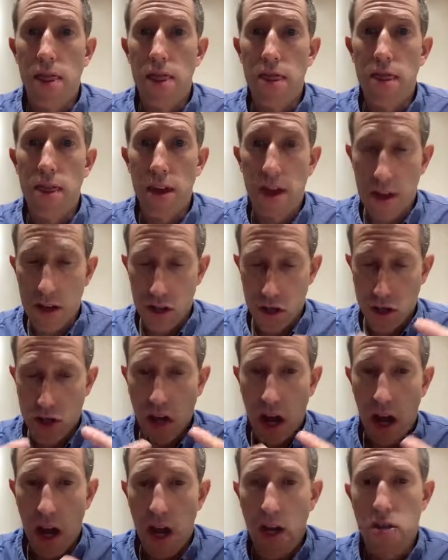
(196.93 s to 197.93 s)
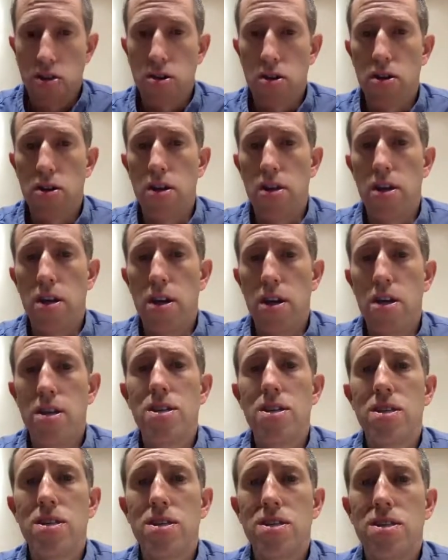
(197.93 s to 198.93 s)
the childhood,
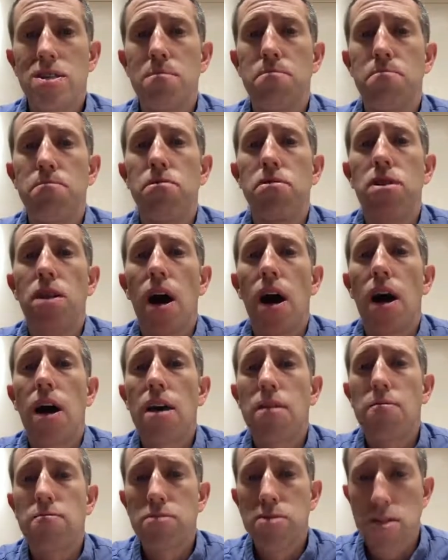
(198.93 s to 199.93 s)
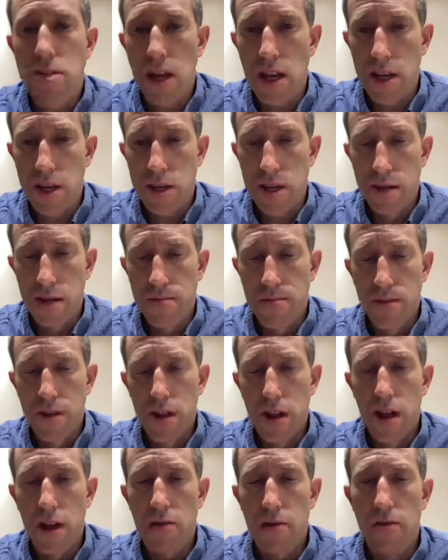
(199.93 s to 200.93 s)
sublime state
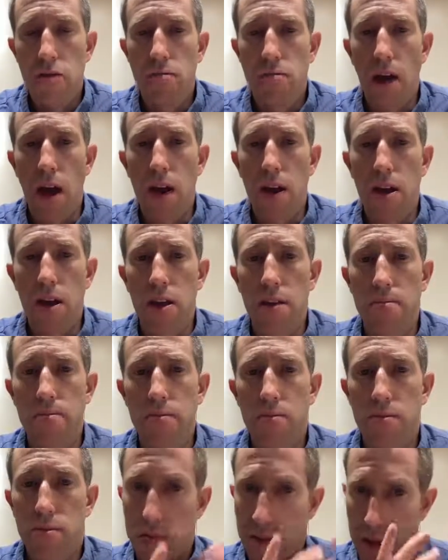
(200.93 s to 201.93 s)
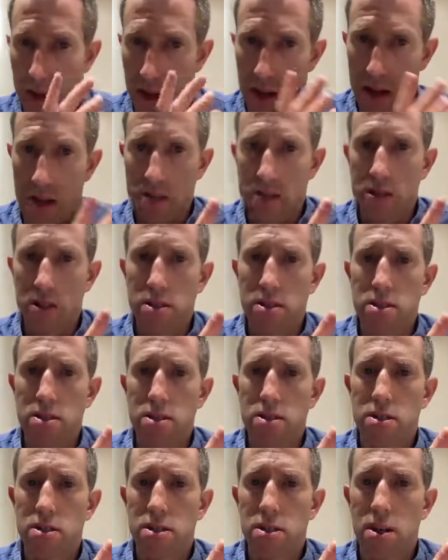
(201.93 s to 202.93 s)
of humanity.
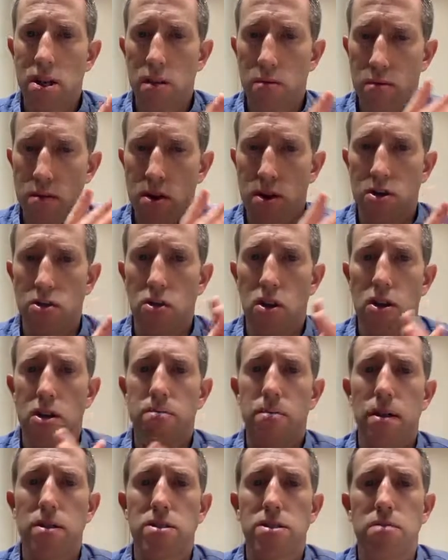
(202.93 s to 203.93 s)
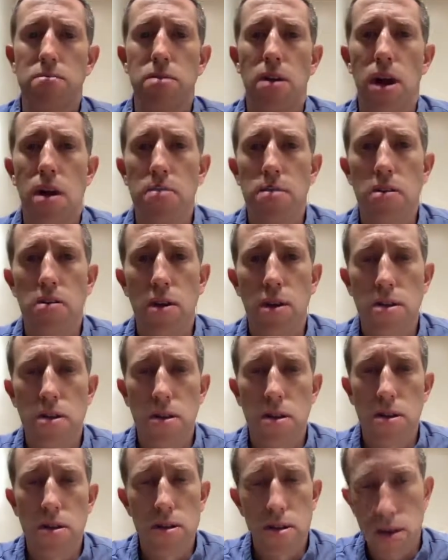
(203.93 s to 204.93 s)
Innocence, we're going to talk about sublime a great
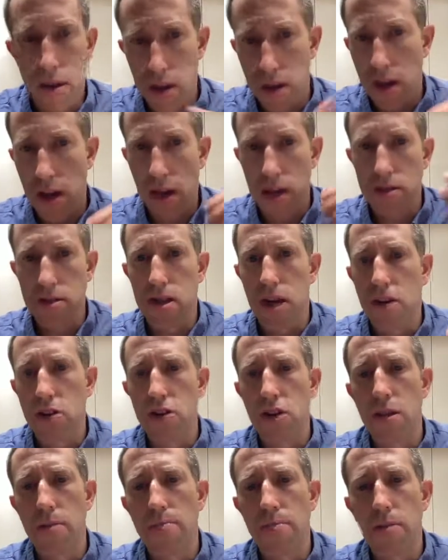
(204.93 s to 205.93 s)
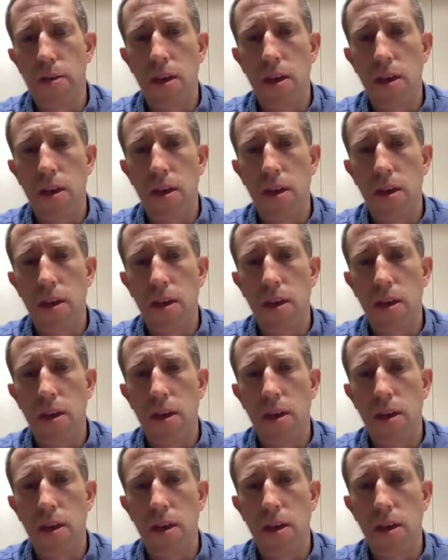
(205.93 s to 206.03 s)
deal in the next lecture.